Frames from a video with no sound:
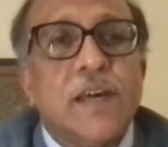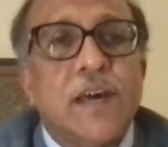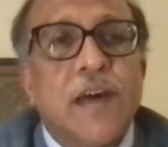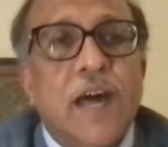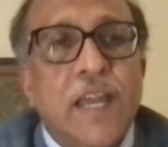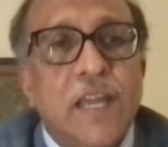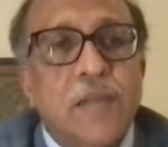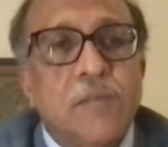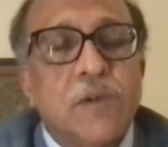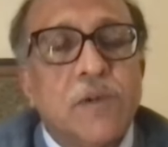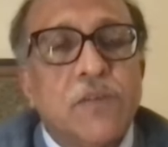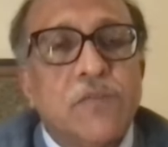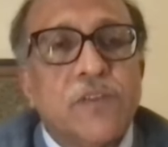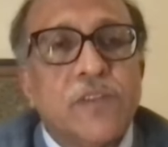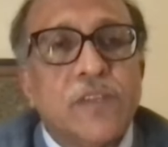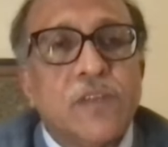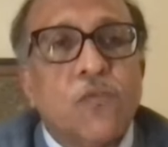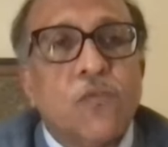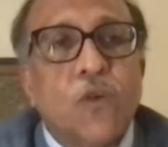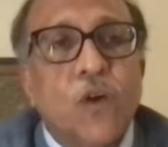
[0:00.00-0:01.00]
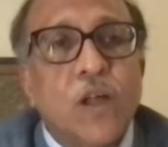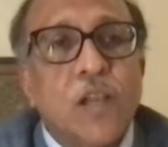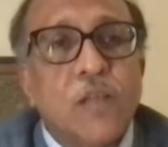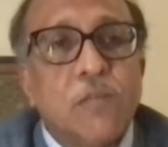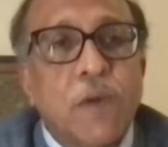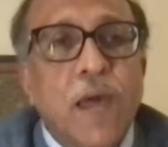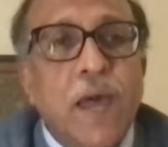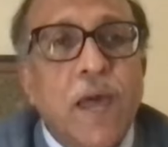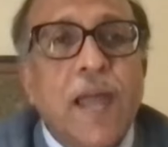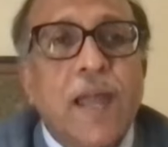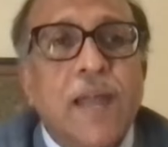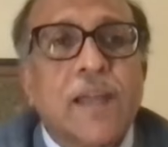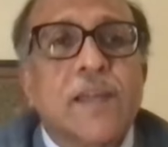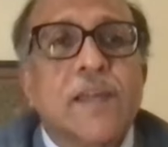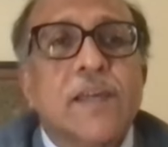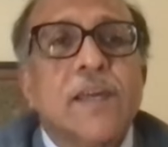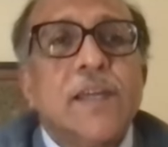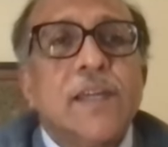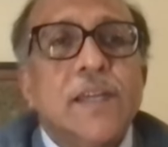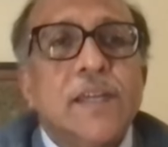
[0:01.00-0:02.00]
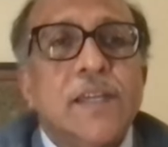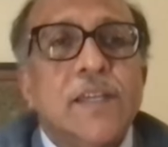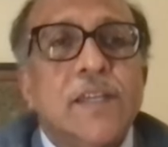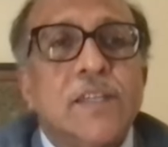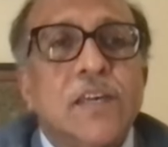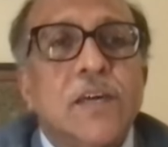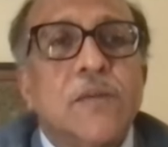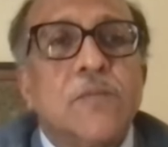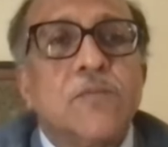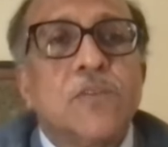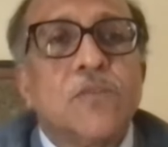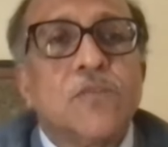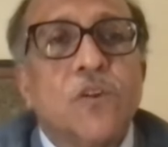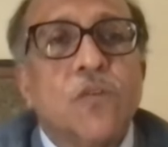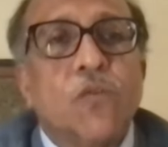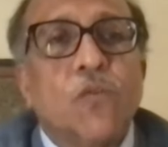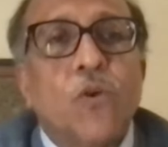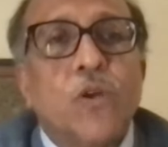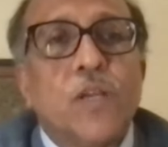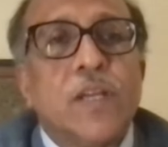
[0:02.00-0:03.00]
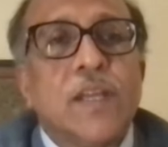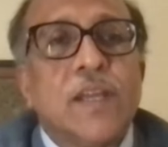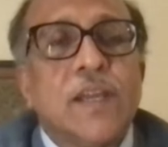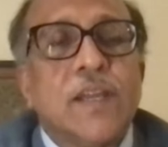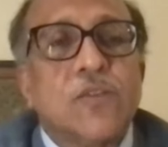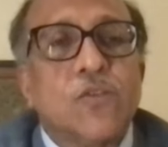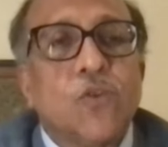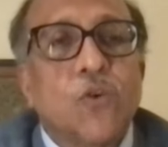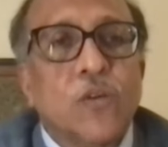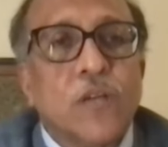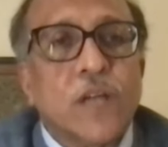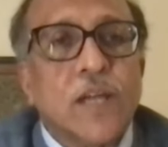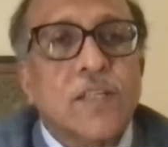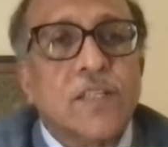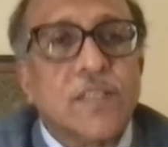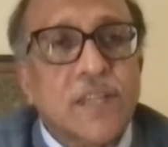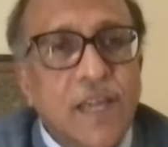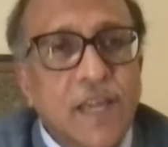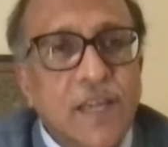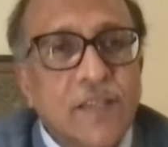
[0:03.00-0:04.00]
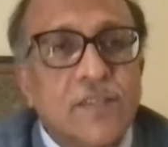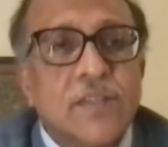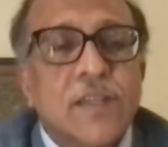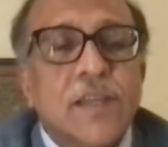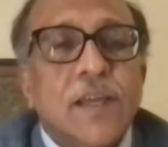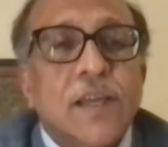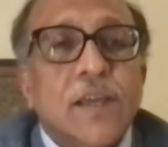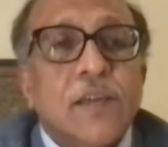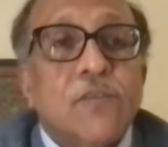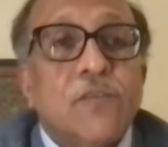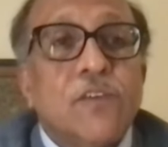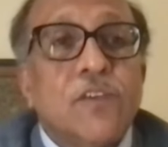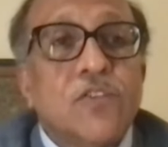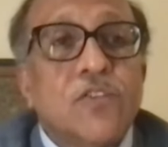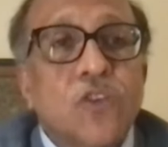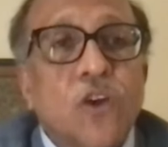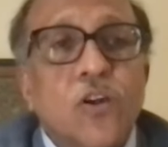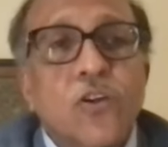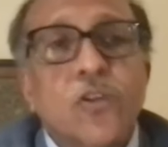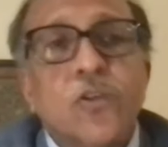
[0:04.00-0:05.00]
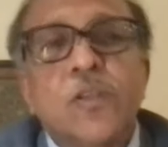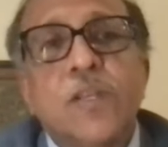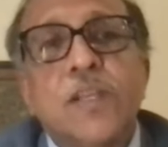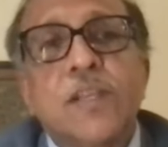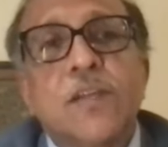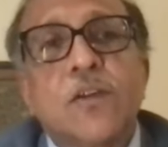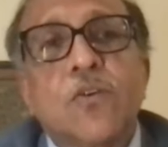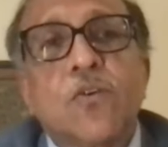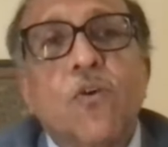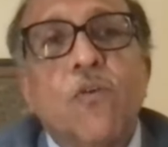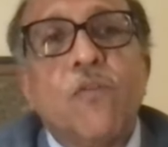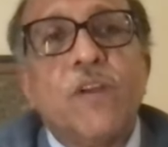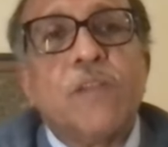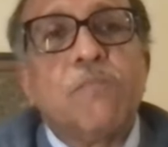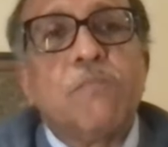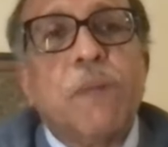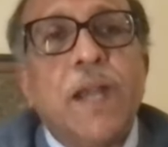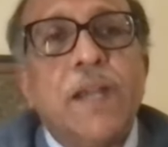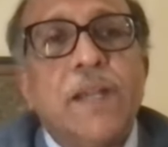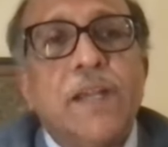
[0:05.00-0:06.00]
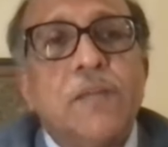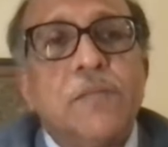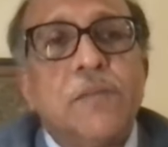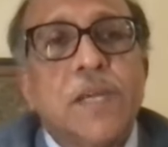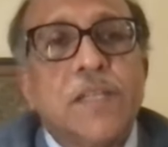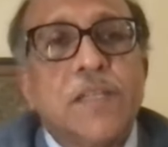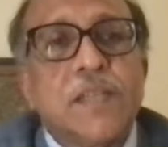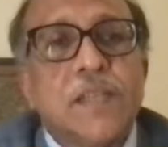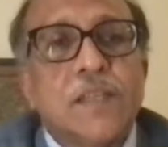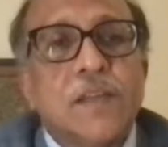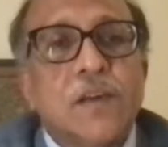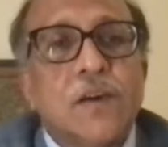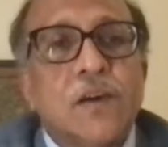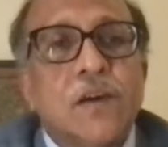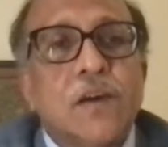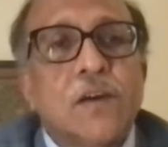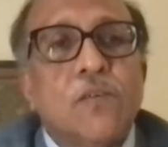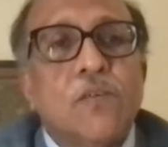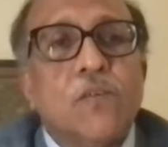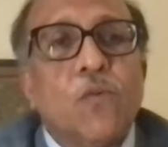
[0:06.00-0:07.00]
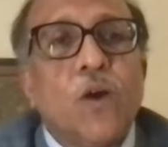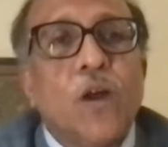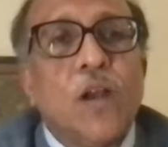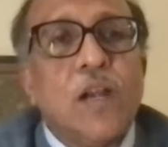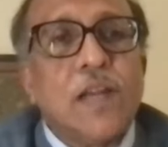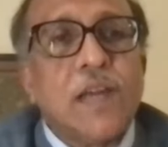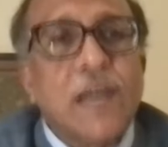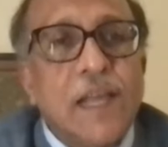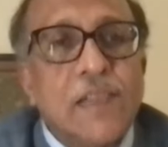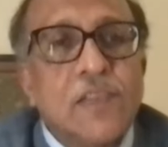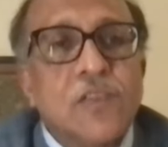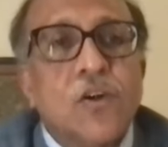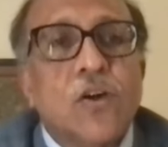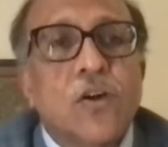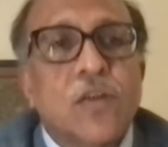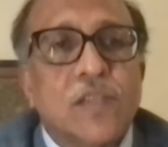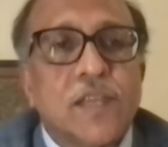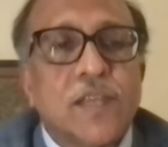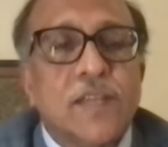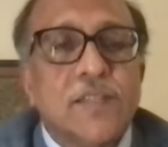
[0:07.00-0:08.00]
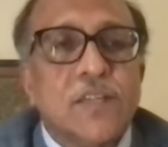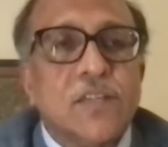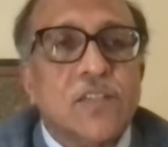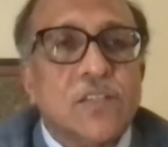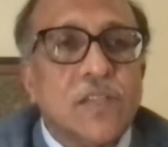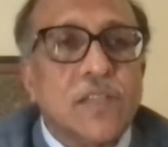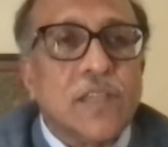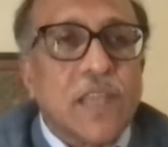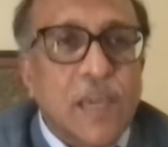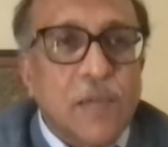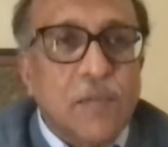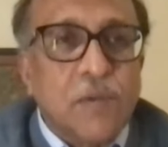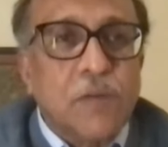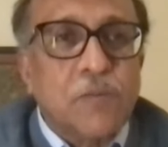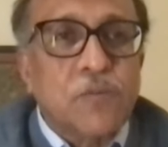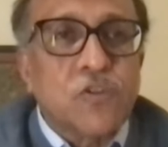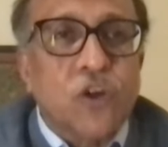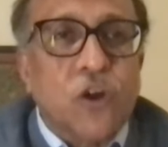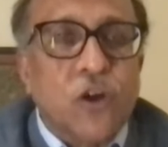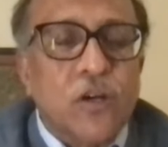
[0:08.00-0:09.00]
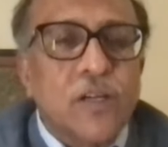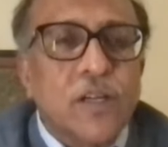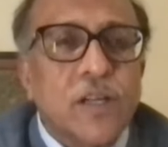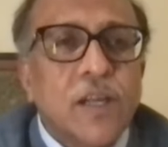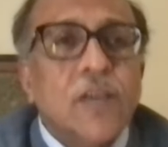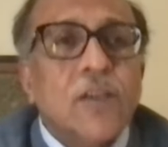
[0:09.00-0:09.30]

IMF and the World Bank in terms of the voting and quota shares. We saw during the COVID pandemic that the World Health Organization came up short.